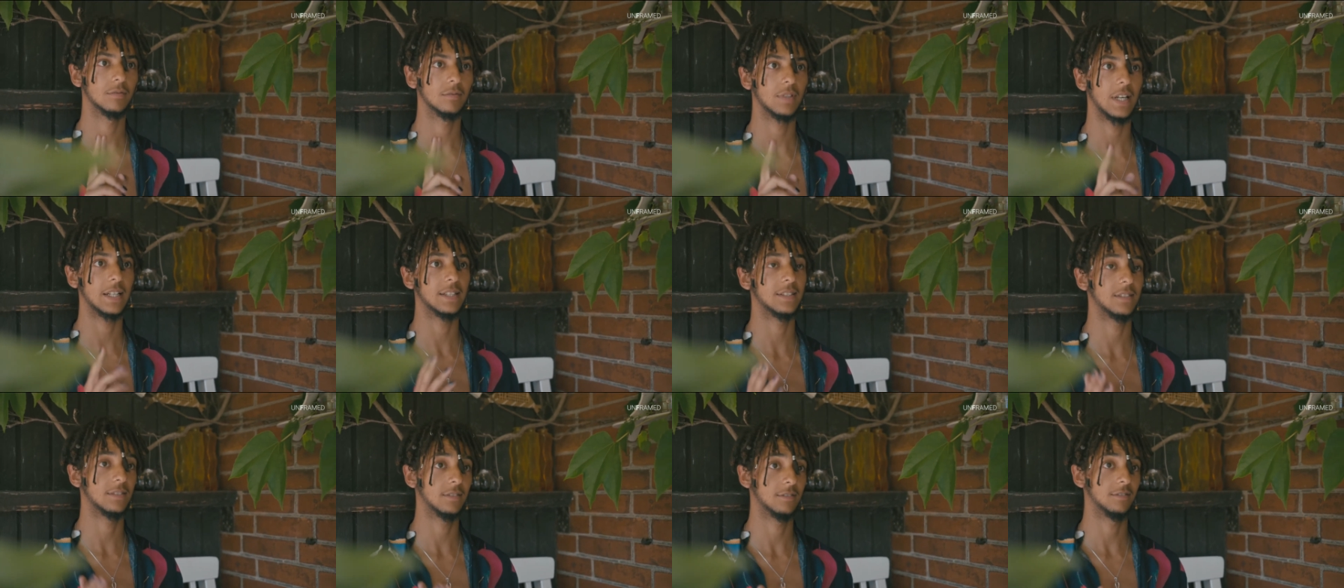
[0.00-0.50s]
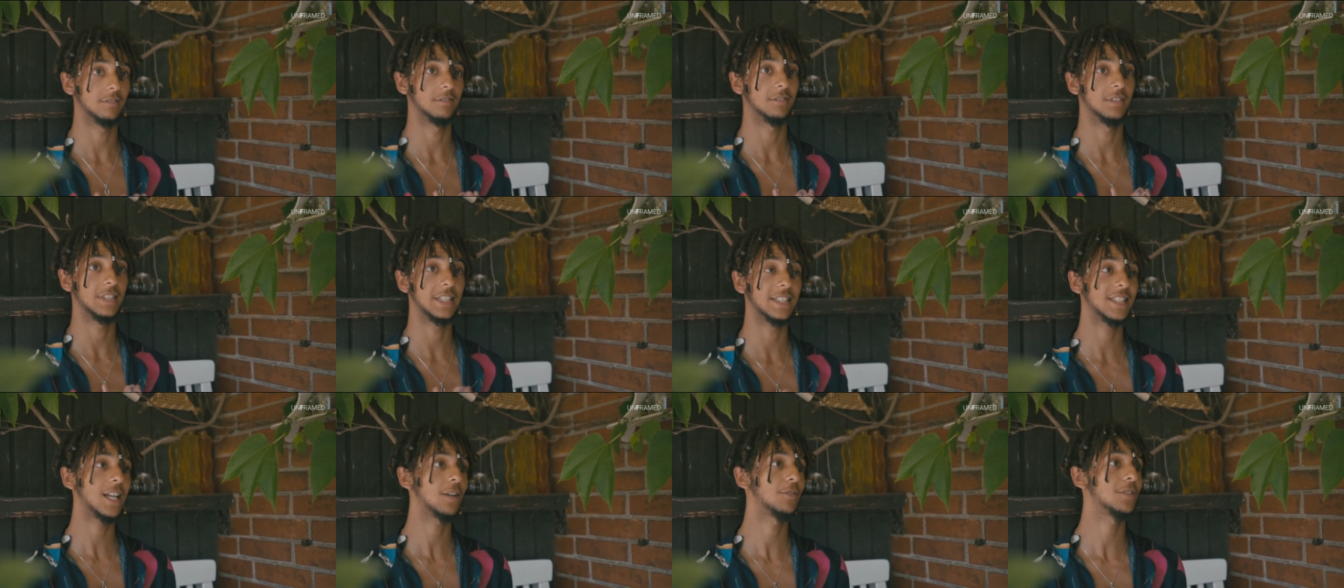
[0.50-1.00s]
as
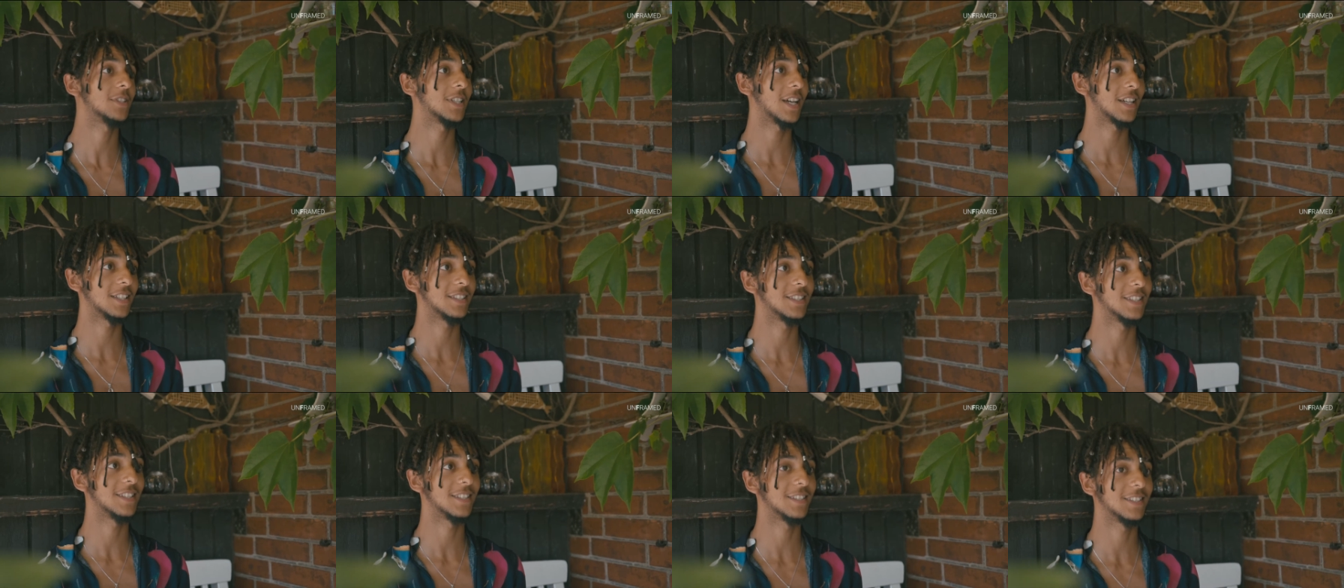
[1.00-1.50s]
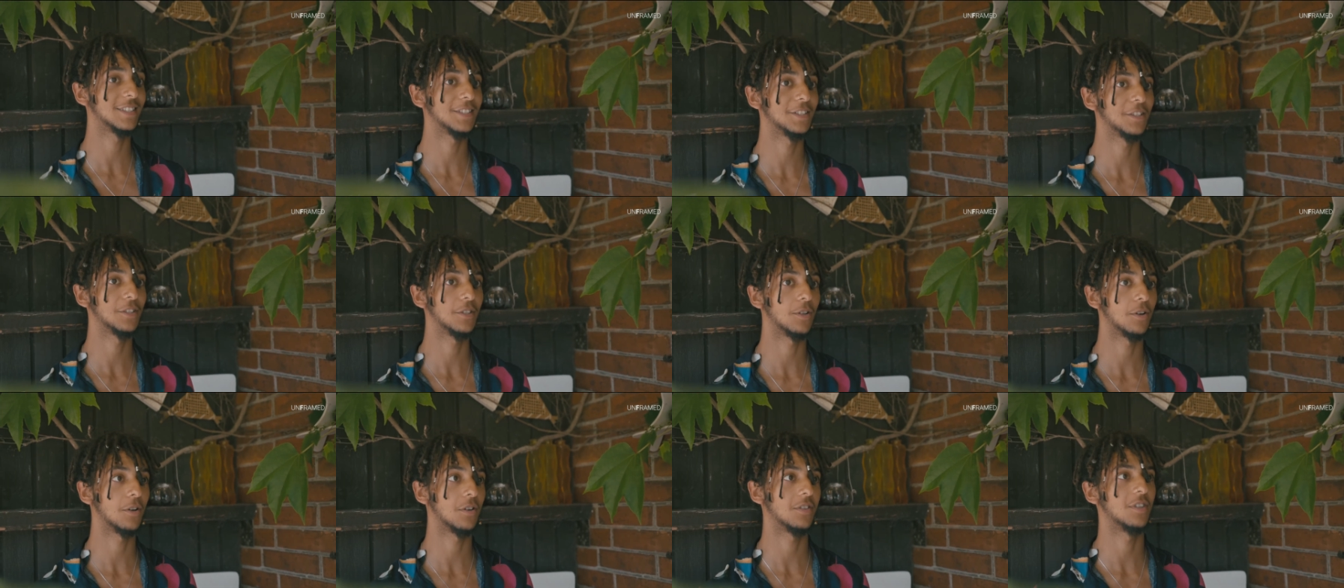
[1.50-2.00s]
the sound scientist
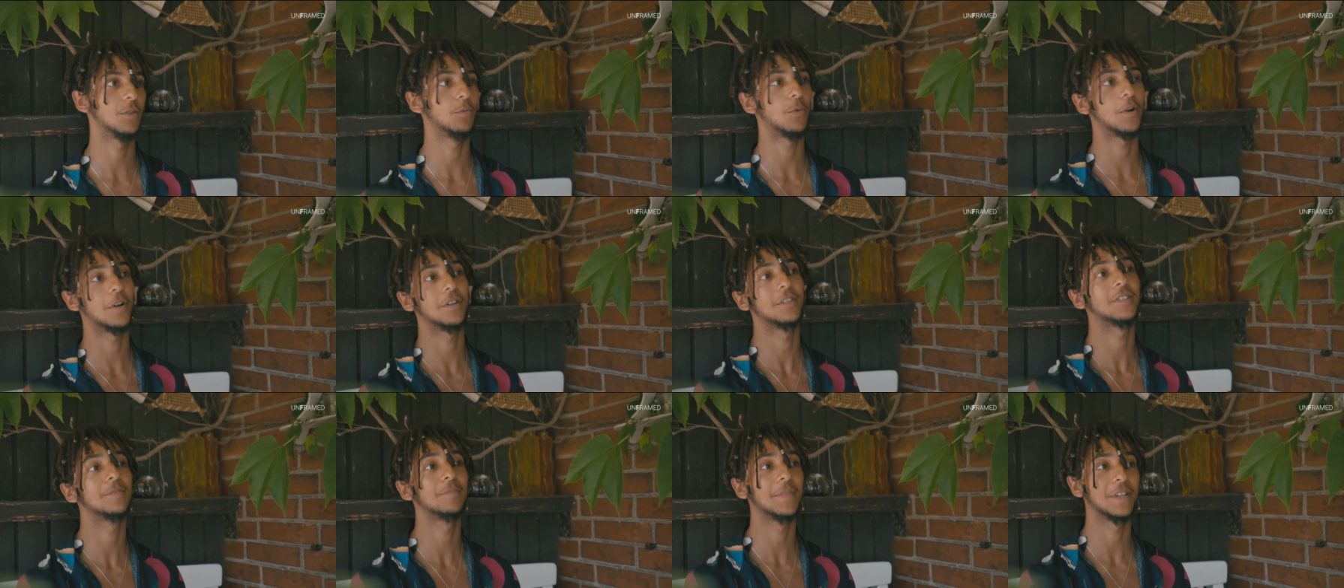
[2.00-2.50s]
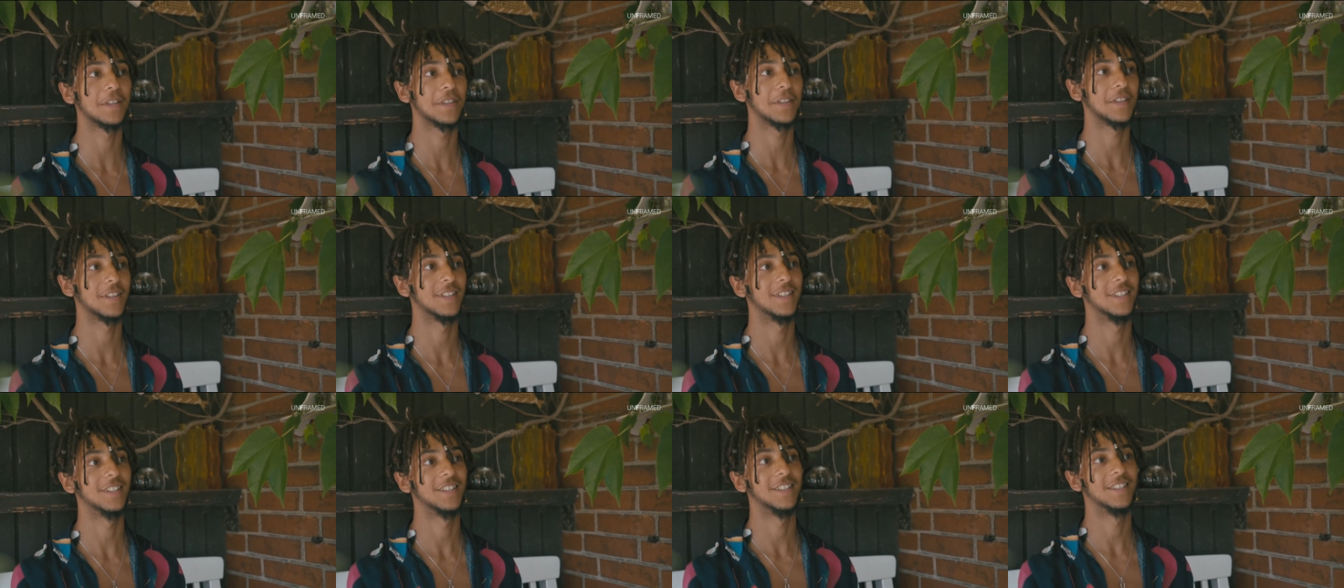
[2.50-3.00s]
or the wordsmith.
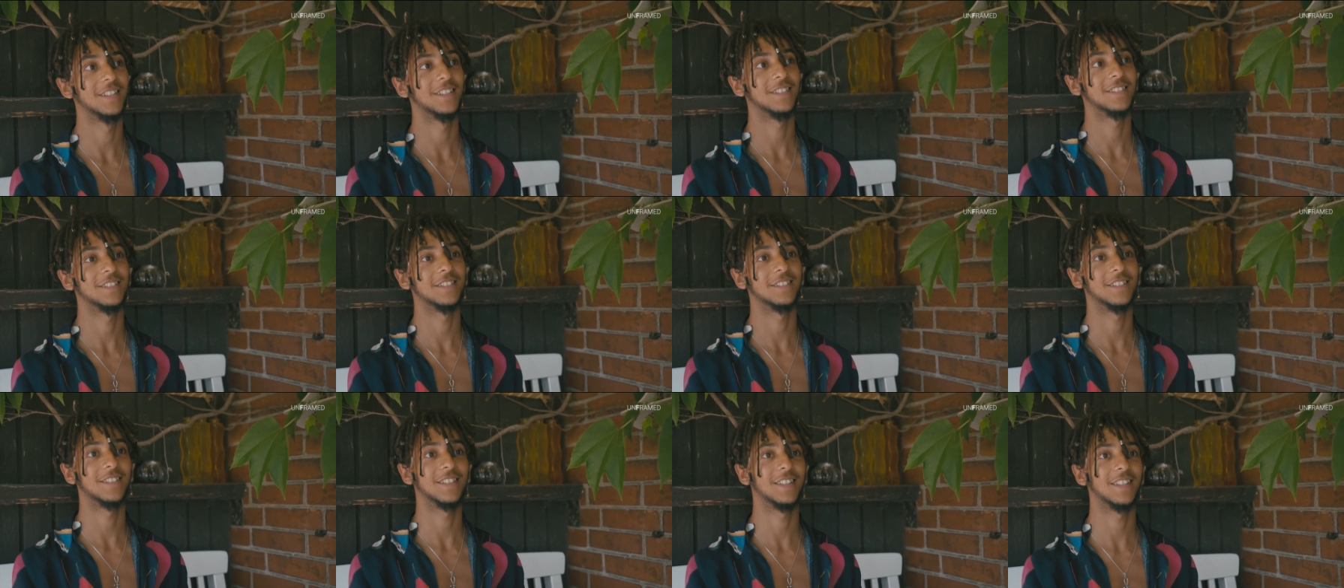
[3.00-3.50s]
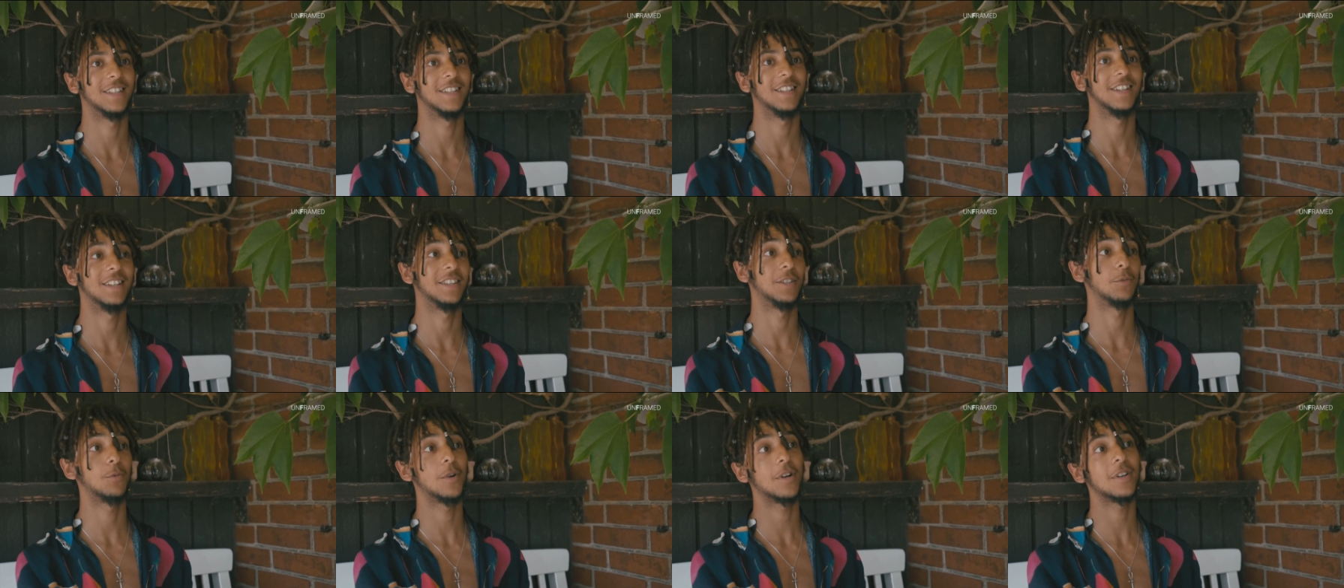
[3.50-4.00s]

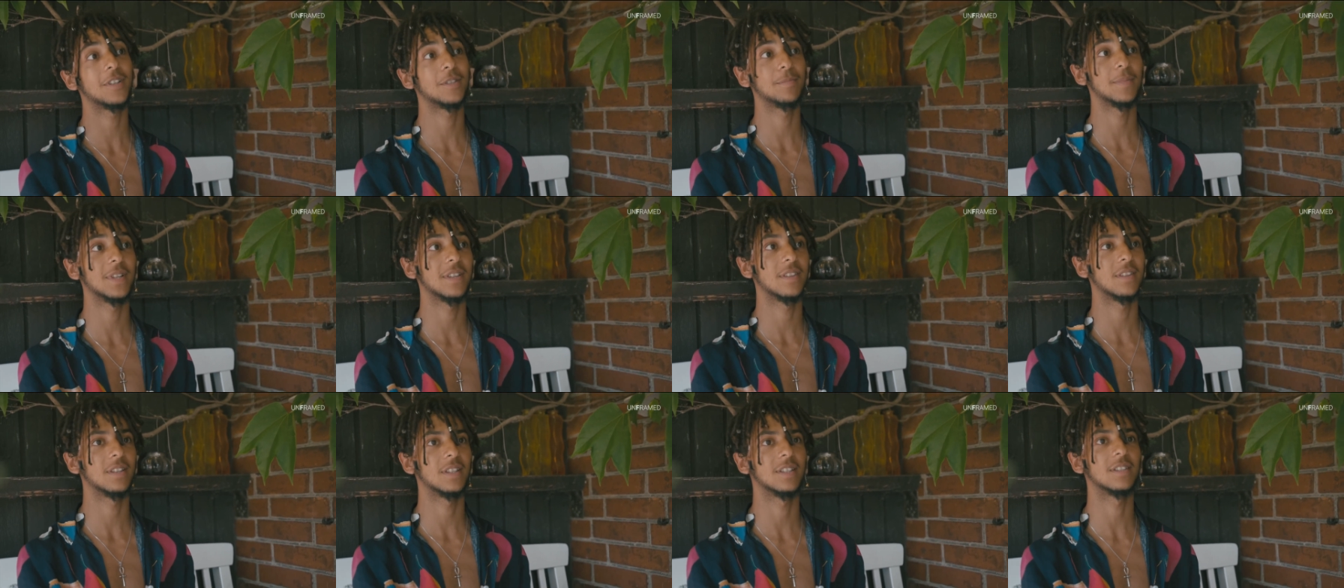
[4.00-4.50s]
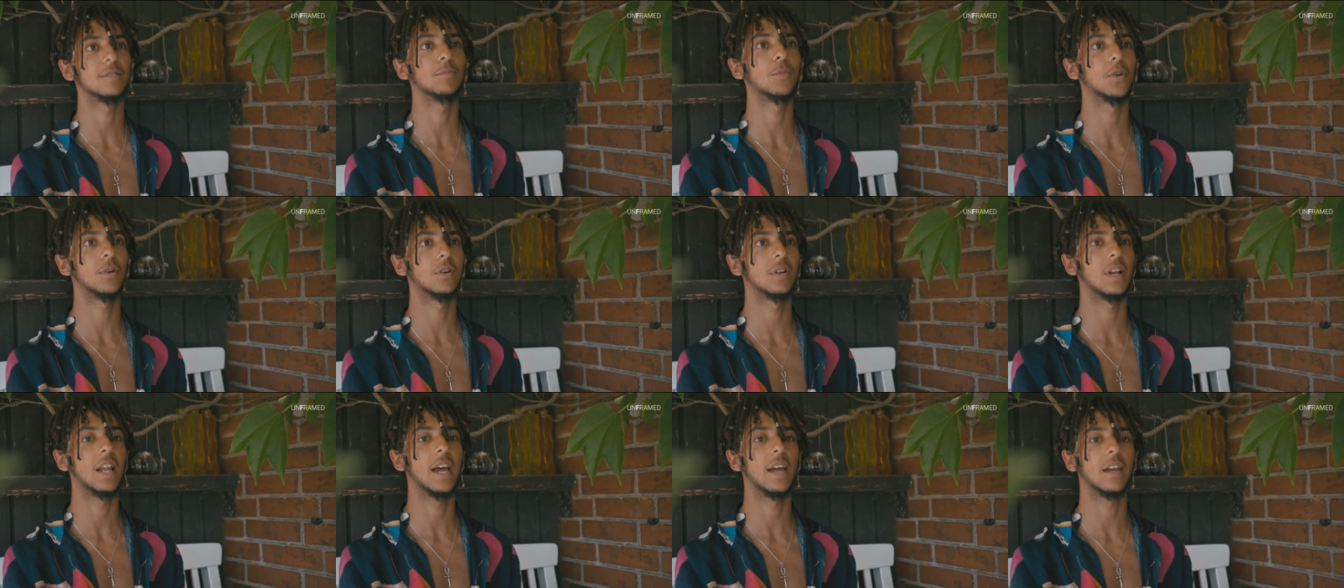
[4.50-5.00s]
And the wordsmith is
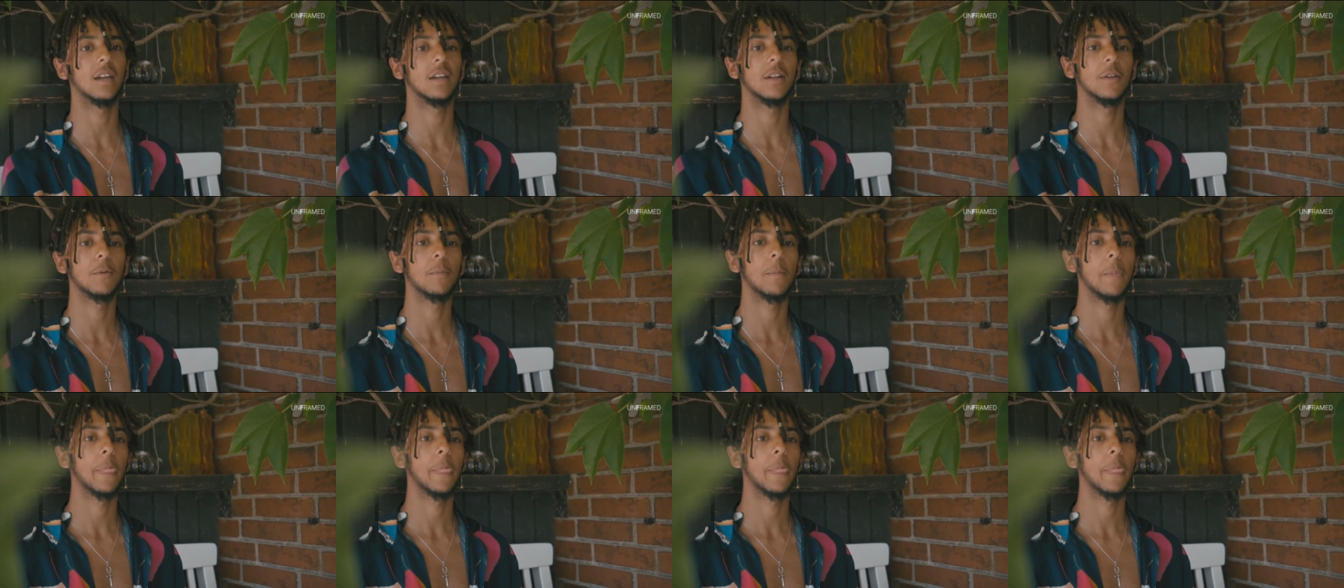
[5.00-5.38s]
more like